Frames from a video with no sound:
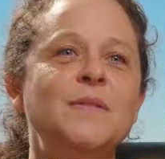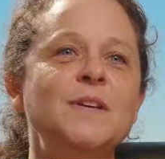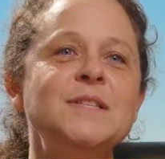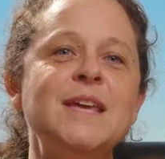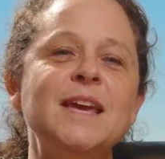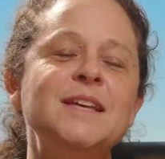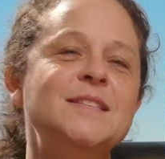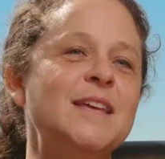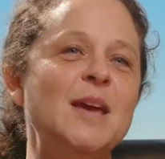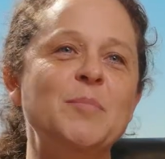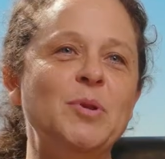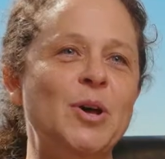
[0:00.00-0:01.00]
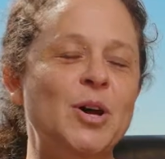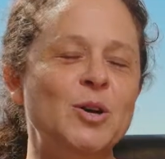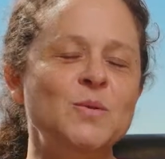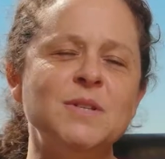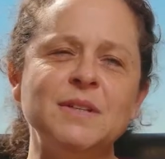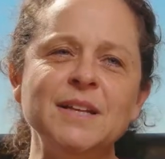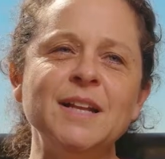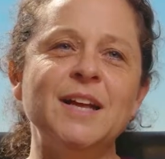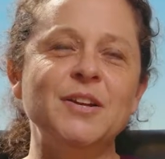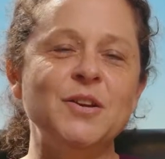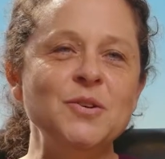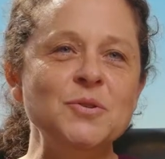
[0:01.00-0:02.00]
This case came along. It was a little
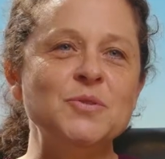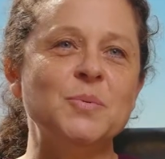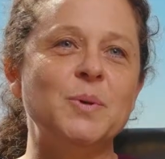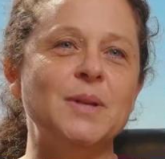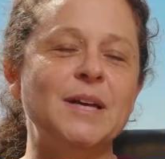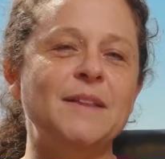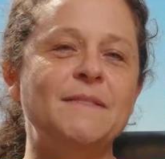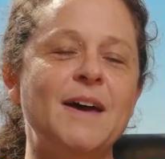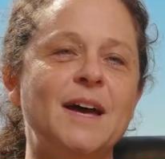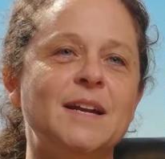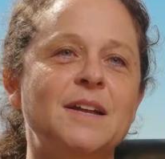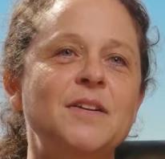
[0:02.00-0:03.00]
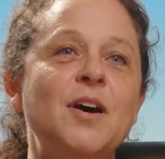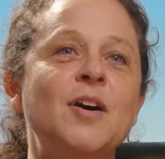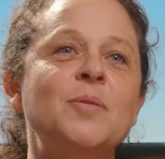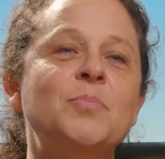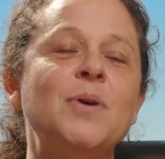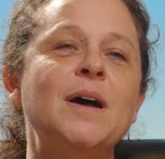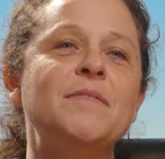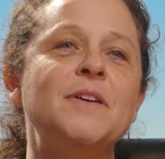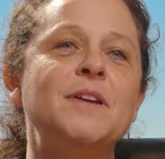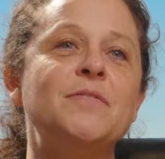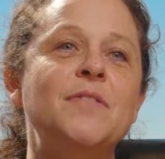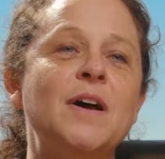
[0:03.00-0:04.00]
unusual in that a
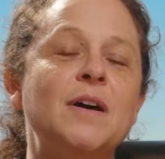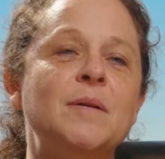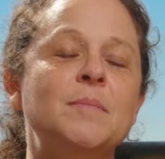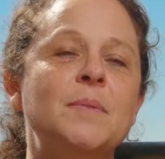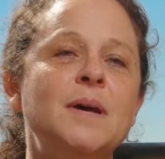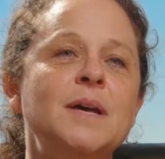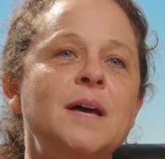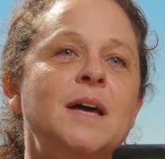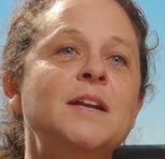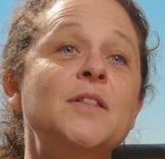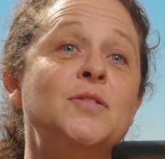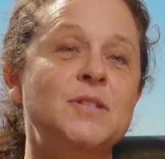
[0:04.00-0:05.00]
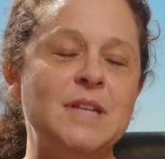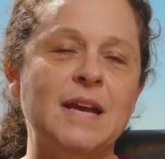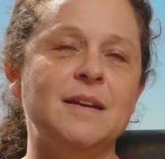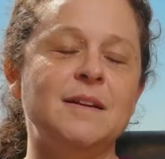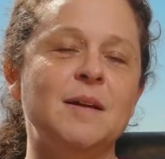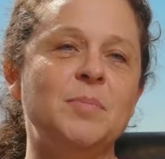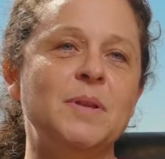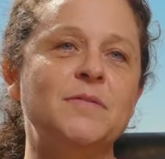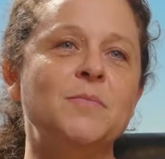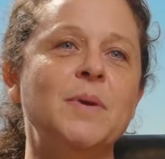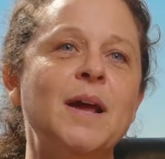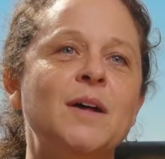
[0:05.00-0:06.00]
nonprofit from another state, I believe
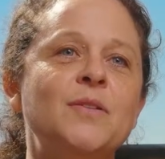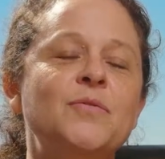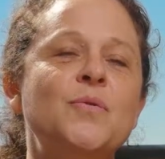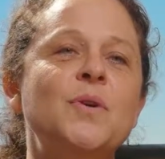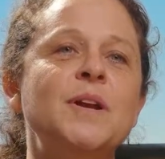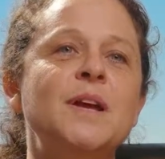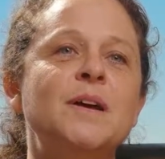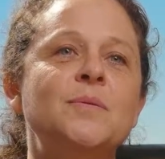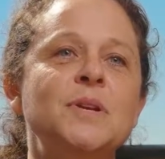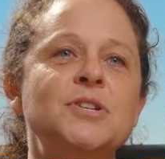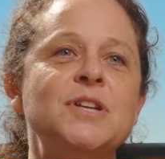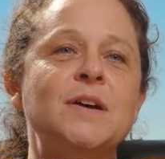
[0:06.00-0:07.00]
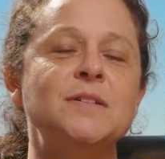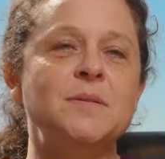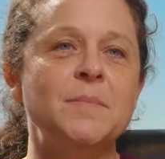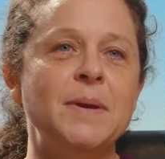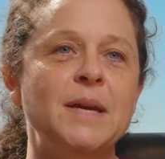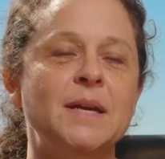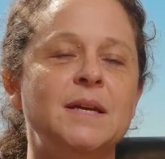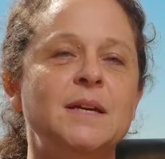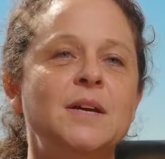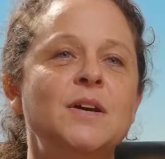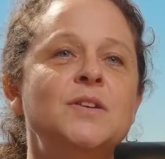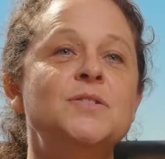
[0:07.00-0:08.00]
from California, reached out to me
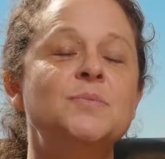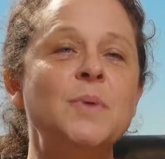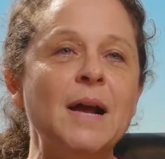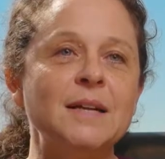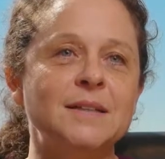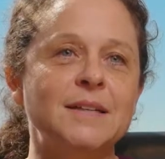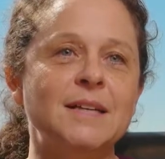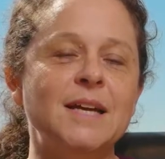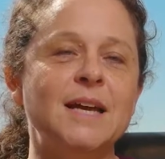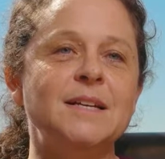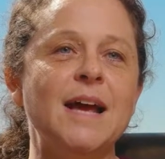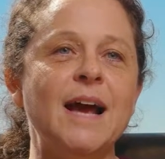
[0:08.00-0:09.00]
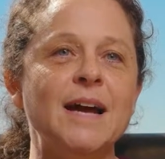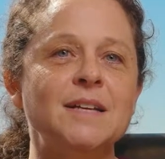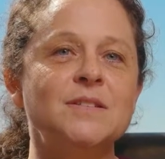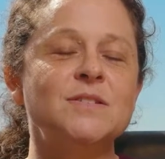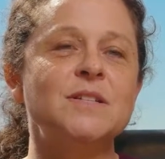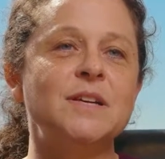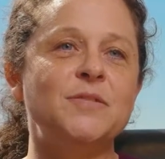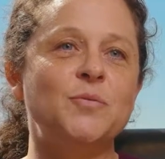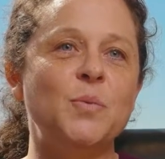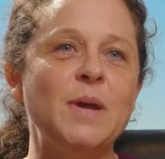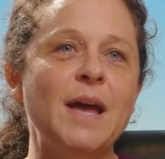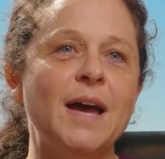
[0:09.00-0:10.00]
directly and asked if
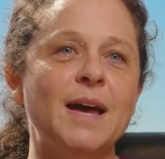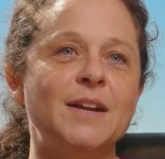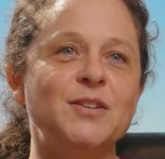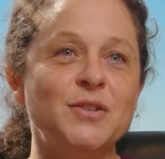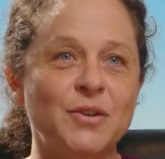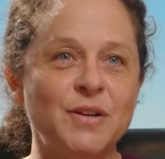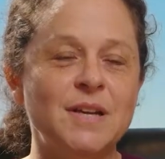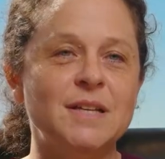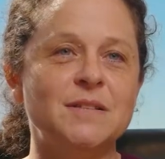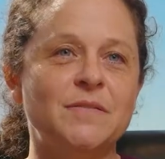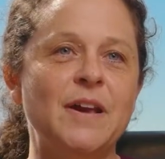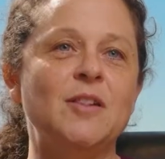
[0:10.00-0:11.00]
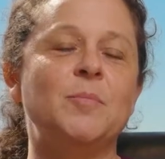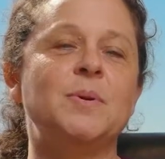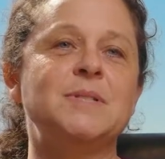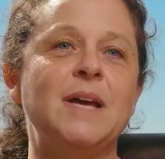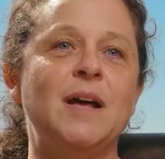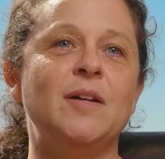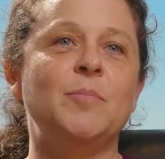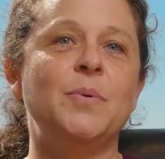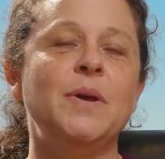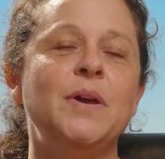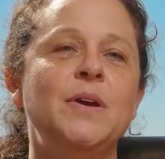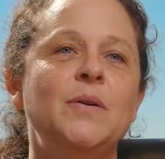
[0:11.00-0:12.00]
we had attorneys available to help
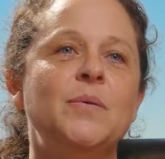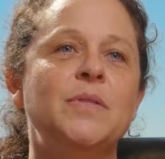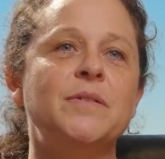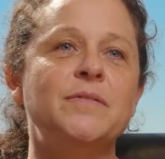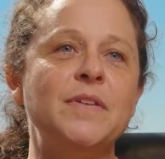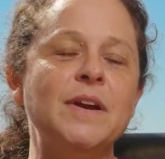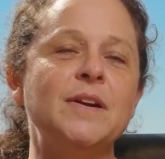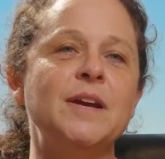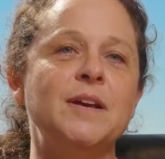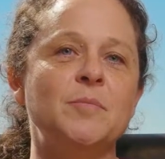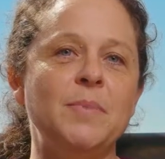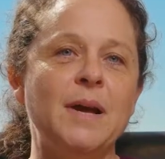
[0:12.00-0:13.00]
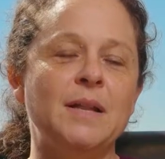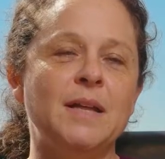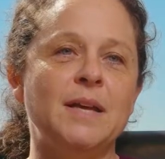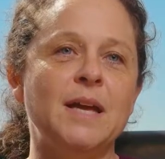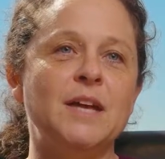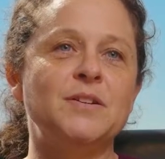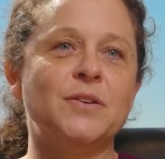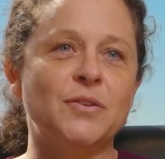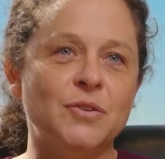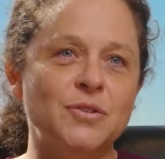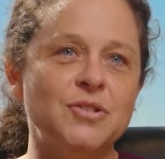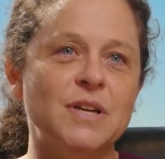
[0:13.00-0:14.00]
with a very compelling and
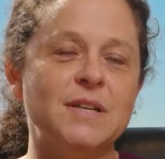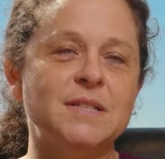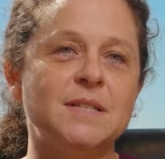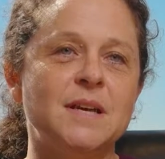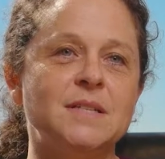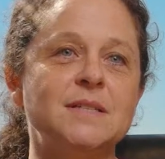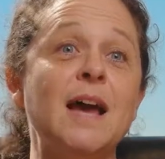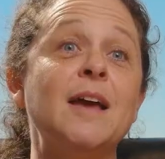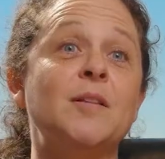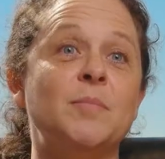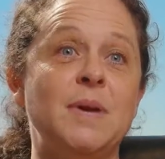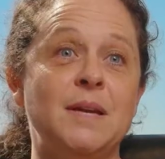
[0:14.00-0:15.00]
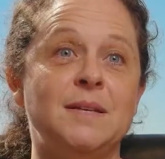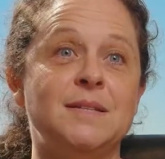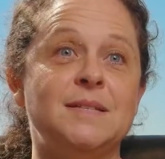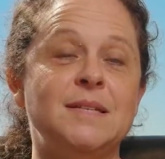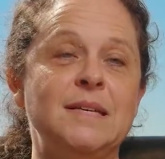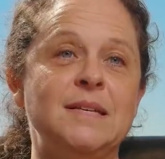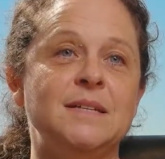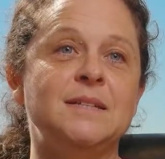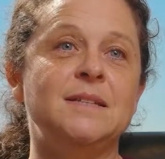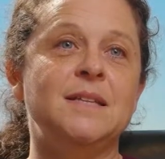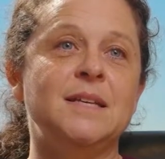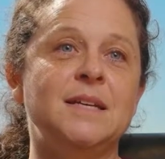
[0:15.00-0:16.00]
urgent asylum case
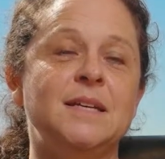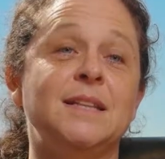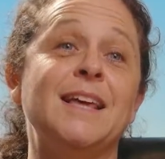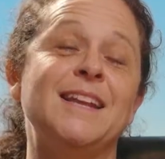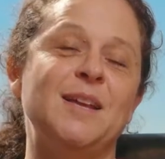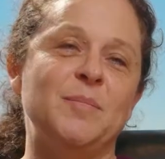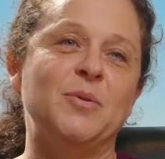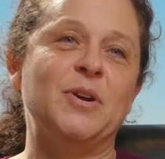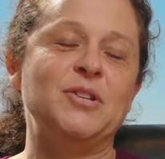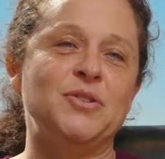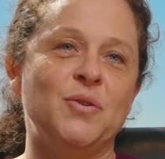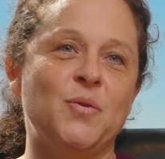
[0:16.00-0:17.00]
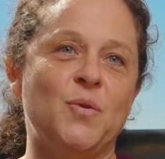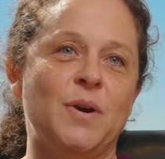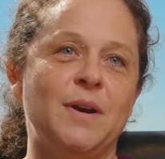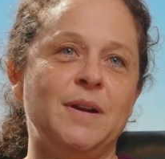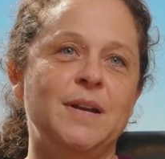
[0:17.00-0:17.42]
in the Atlanta Immigration Court.